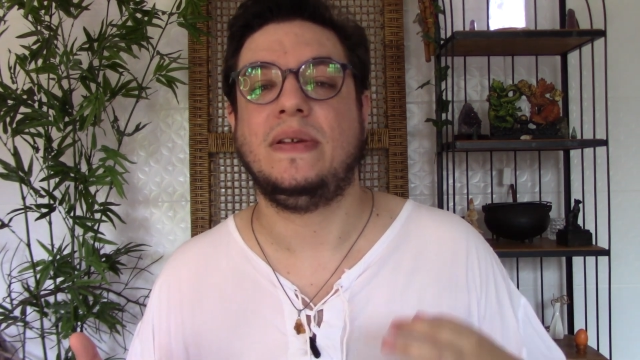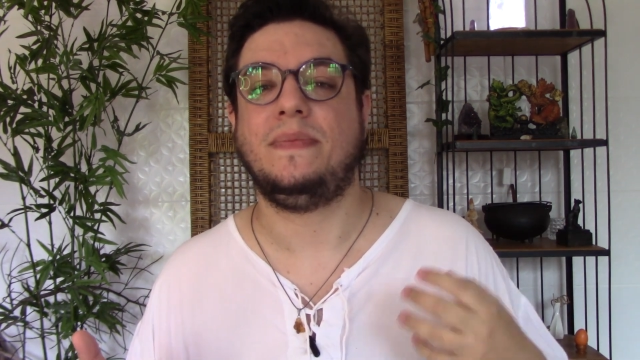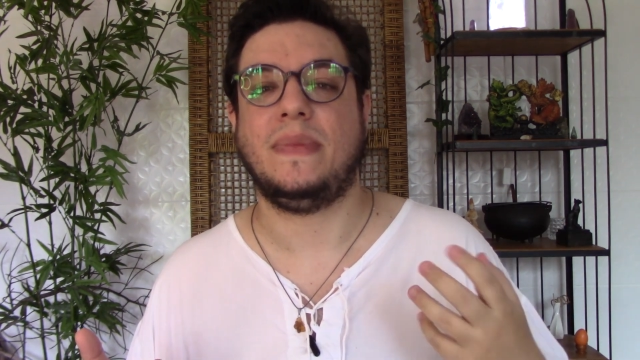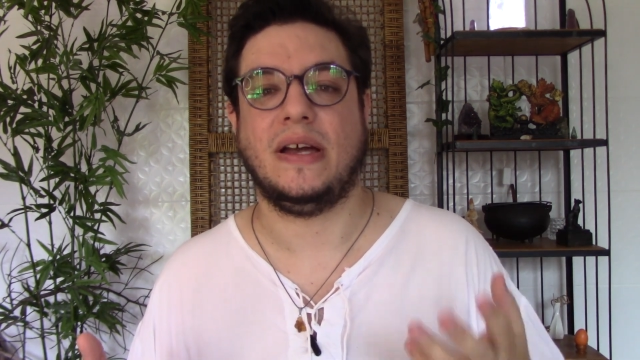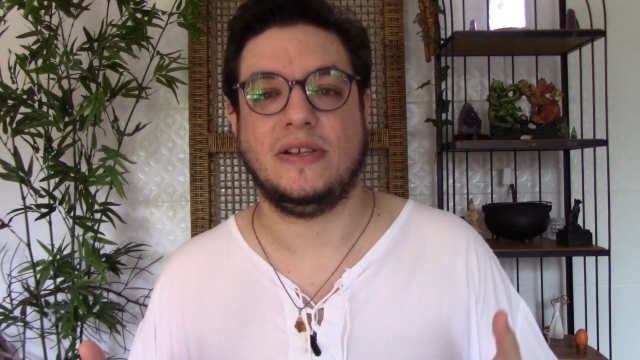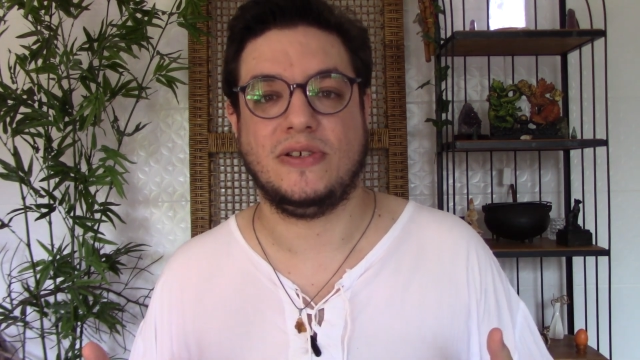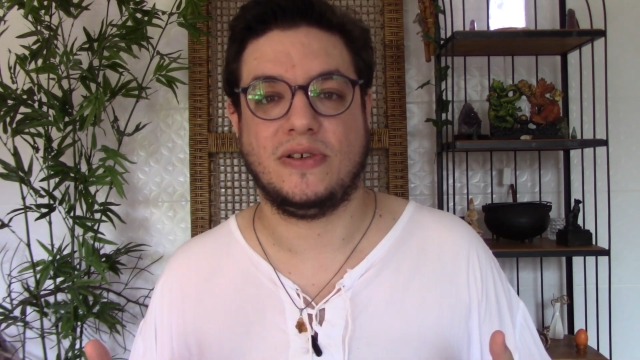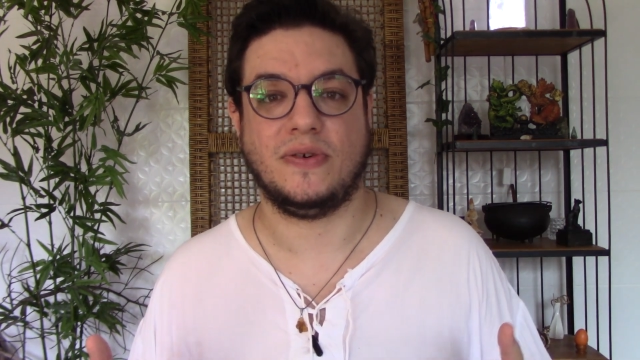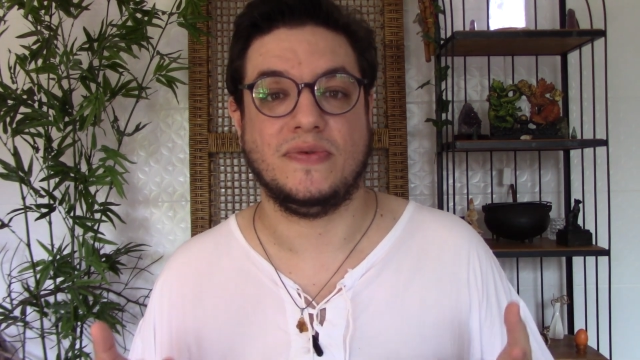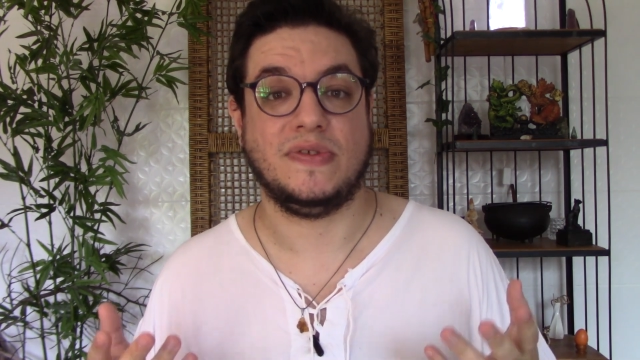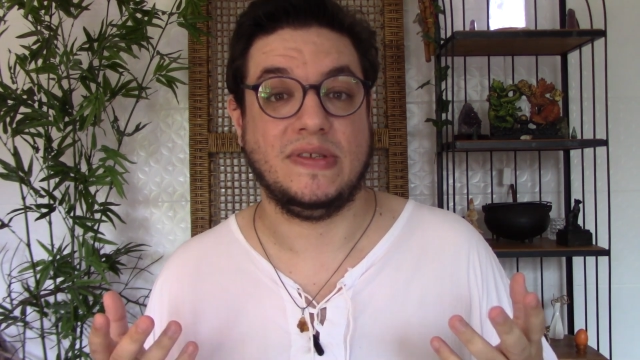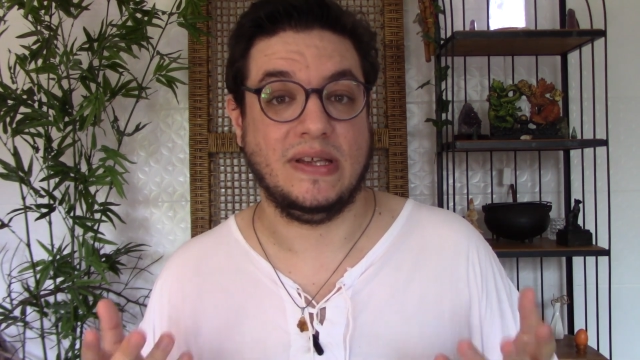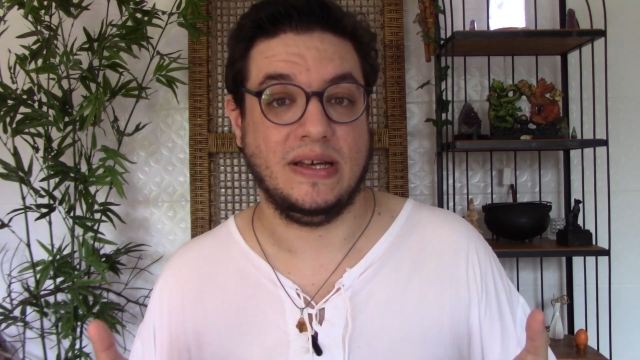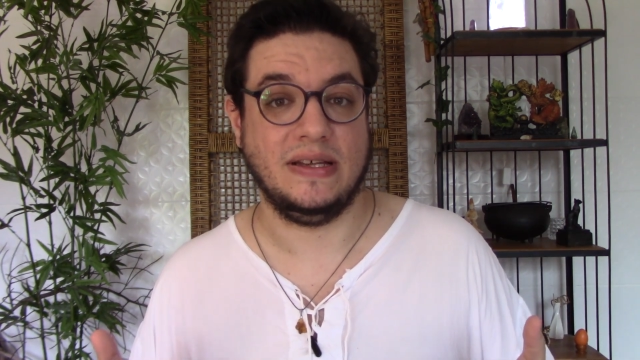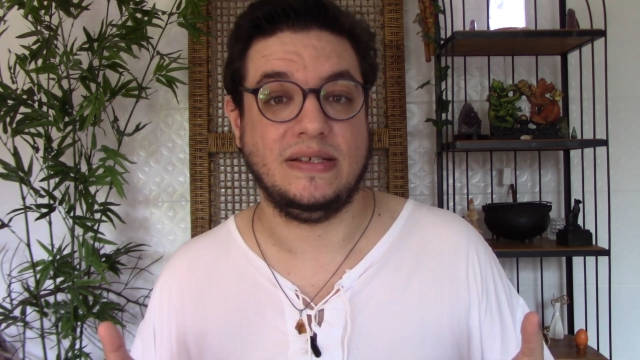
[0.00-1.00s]
and magical
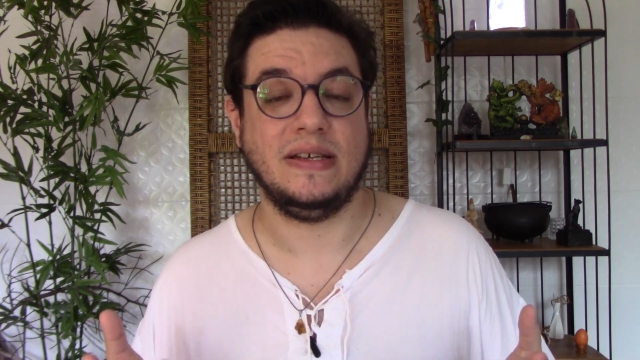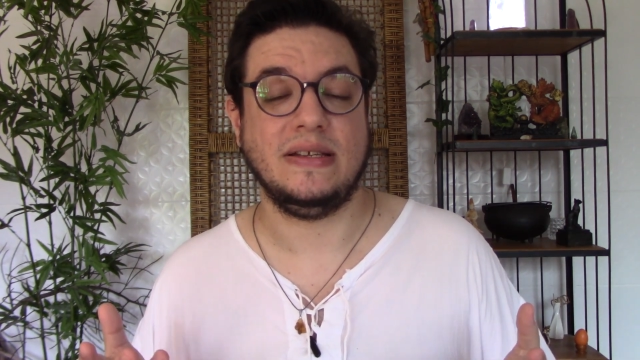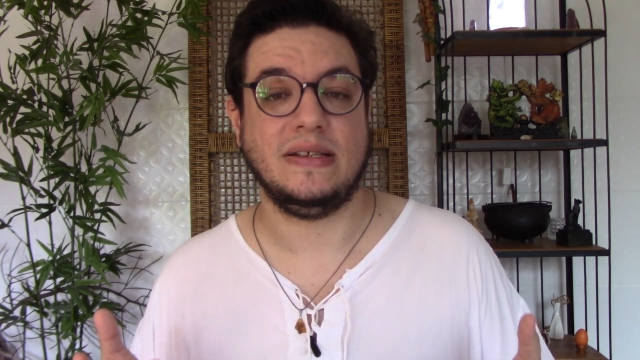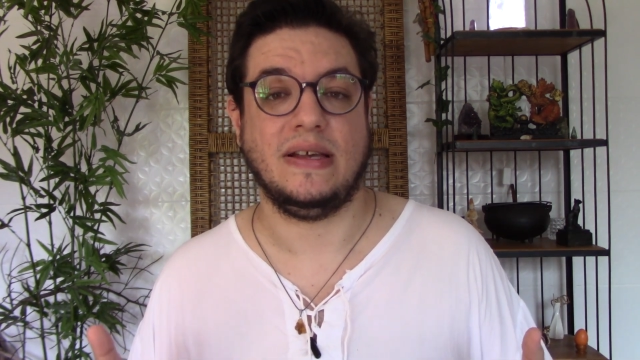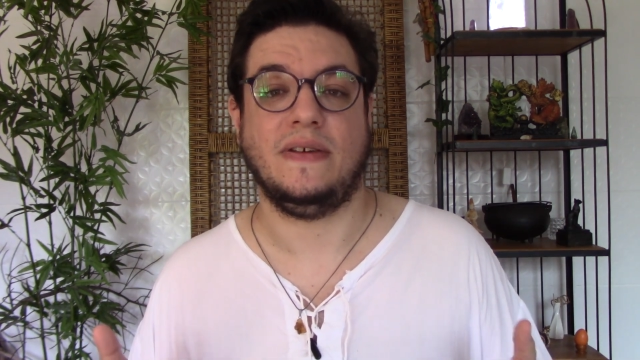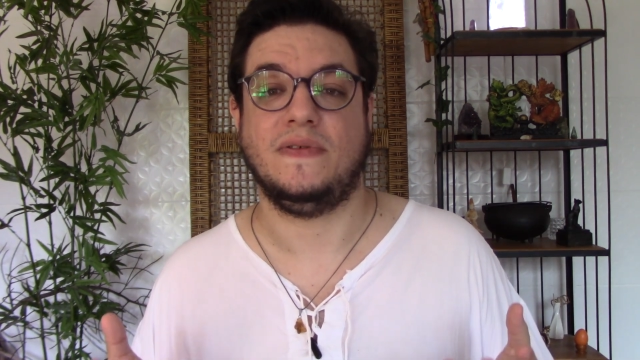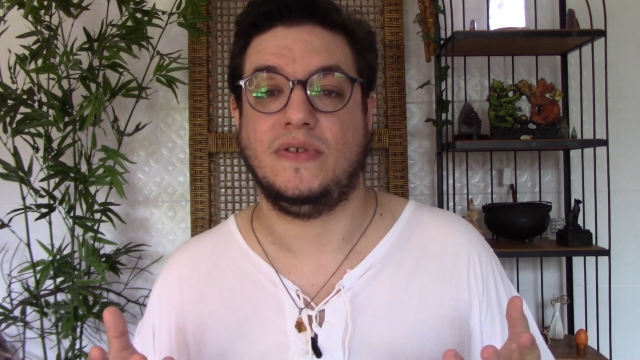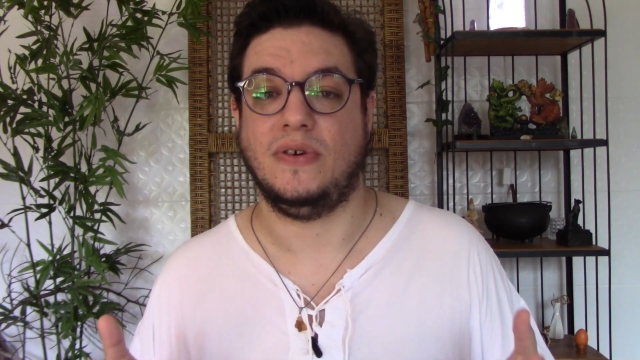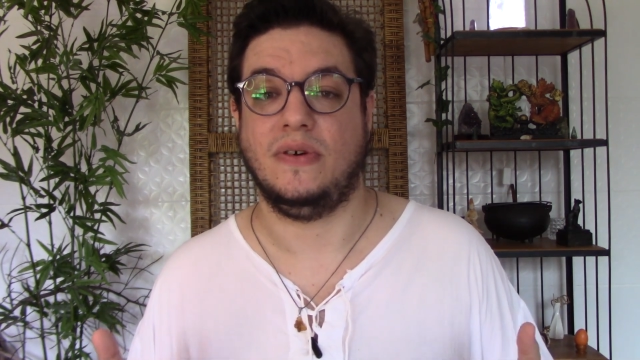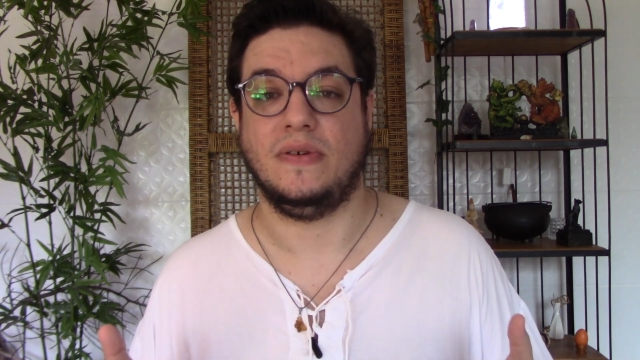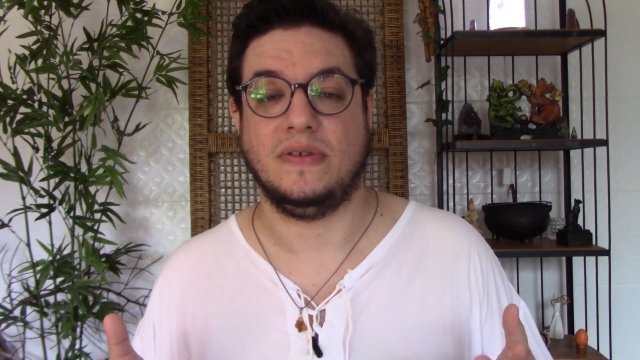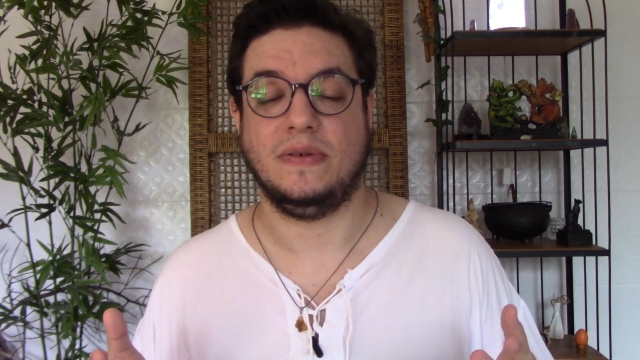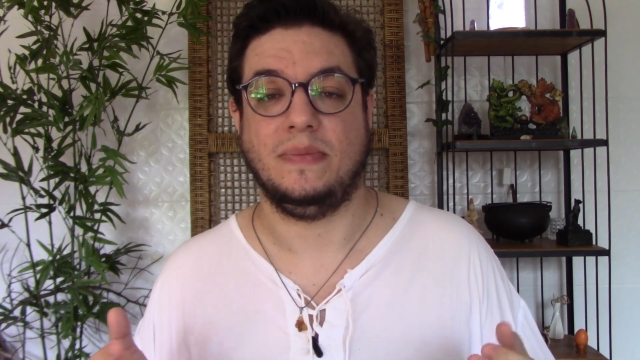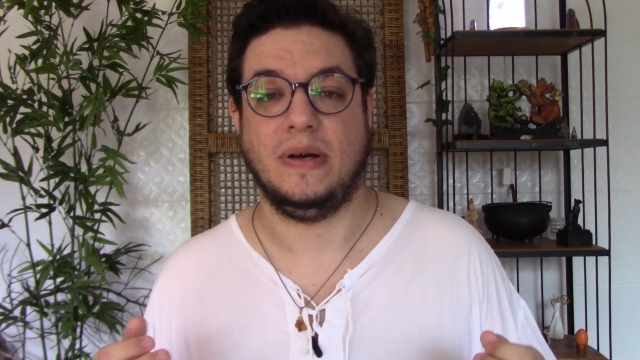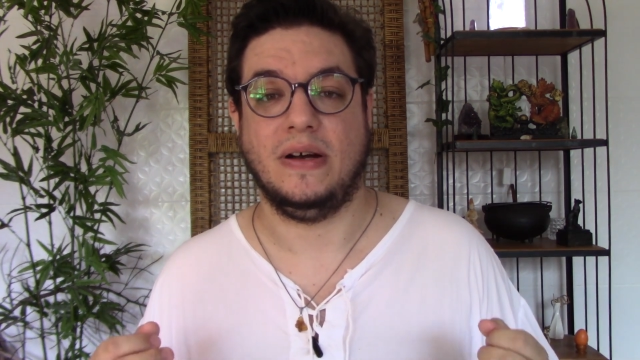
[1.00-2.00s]
studies I've
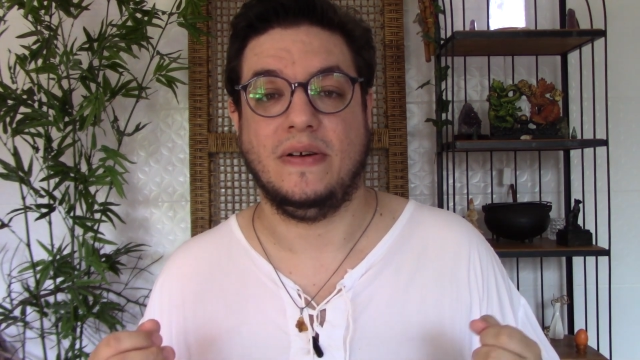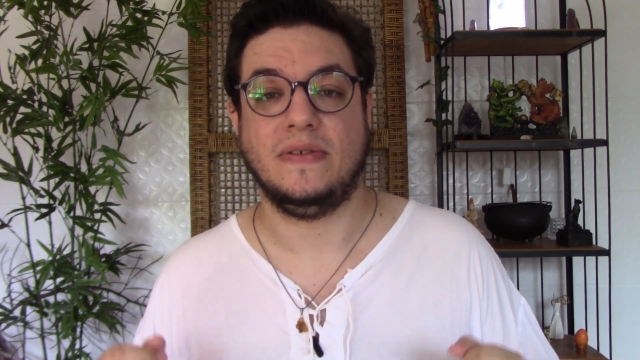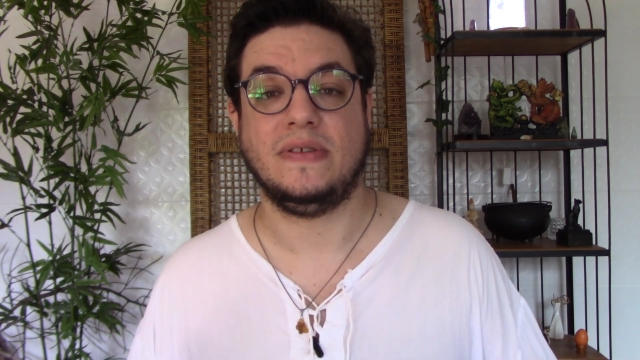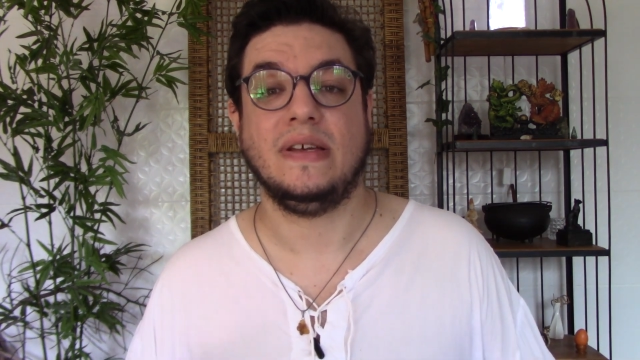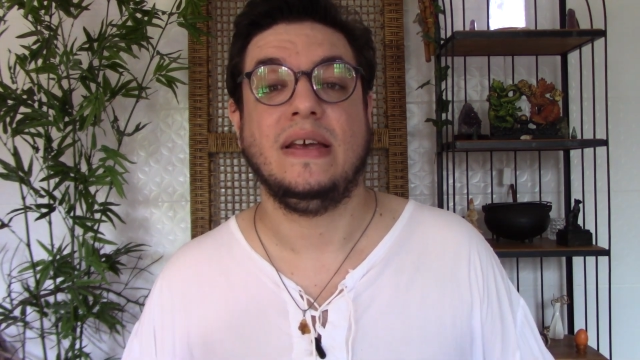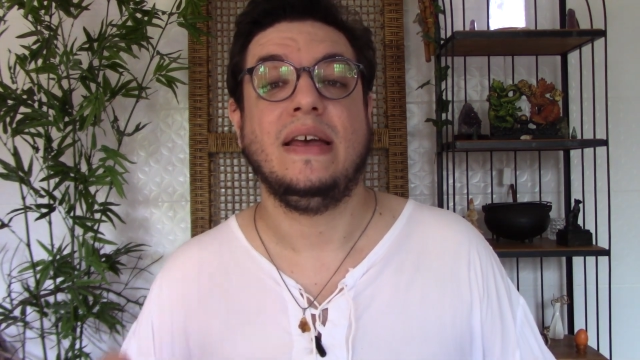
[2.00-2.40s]
talked about.